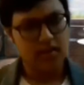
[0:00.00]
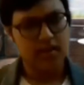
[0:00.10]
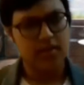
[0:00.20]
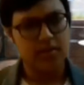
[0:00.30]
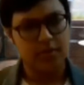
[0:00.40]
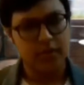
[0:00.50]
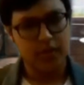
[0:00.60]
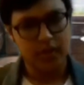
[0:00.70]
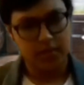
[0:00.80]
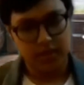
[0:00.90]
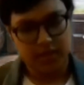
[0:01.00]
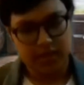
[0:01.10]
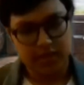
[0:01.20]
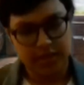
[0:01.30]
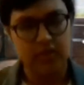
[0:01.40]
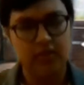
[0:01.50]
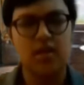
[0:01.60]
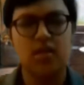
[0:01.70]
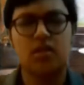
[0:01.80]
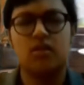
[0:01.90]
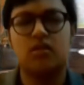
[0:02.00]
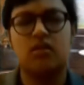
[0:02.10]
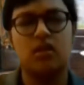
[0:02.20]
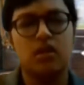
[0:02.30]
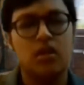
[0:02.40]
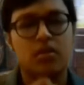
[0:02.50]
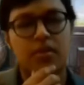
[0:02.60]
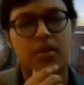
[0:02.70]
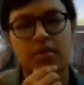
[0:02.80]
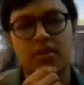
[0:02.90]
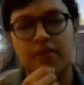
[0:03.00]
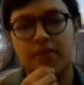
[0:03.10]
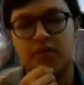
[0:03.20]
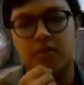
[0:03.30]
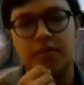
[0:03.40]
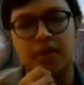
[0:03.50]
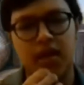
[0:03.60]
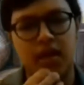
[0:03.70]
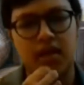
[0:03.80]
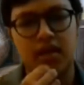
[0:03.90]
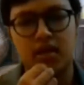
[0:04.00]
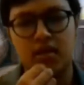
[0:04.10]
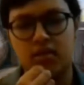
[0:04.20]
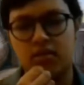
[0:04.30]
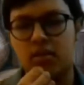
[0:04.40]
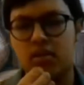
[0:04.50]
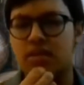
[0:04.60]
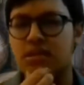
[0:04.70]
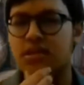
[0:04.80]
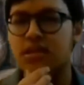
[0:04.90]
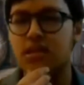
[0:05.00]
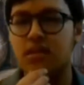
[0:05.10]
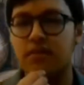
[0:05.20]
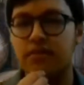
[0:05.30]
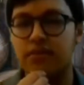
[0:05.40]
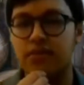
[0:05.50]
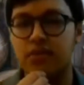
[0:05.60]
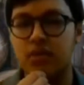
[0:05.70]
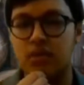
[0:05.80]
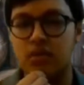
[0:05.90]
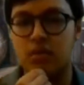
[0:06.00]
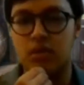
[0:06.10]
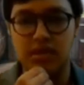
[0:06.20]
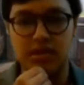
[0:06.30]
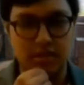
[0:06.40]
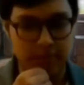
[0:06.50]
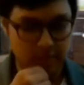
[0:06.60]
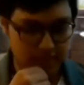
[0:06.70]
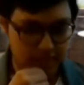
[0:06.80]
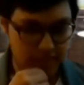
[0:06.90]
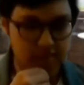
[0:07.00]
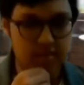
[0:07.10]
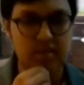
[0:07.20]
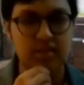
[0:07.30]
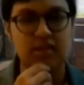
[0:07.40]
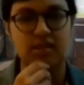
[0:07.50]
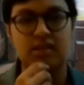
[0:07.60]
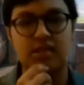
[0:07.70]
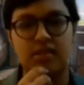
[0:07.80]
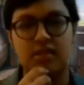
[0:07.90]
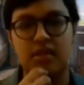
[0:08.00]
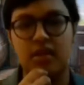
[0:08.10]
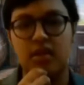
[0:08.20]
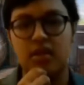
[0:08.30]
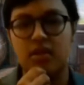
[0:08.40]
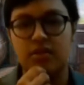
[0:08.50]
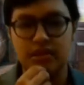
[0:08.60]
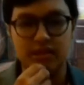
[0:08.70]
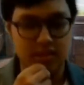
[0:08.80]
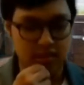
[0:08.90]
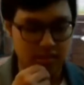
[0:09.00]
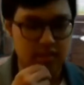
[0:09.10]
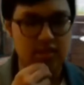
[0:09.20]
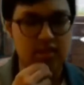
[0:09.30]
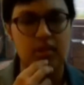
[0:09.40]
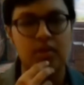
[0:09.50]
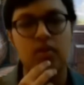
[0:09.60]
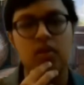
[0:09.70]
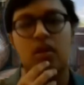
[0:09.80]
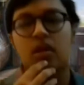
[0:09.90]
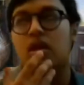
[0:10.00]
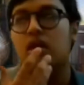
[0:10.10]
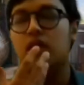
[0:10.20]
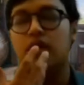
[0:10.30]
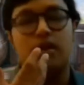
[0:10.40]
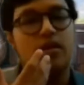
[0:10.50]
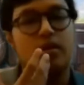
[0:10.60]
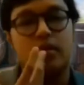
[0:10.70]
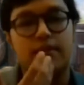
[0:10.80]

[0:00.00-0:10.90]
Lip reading: can see your point about exemplification being beneficial, but I can't really say for sure on what exemplification is necessary during a certain scenario. Like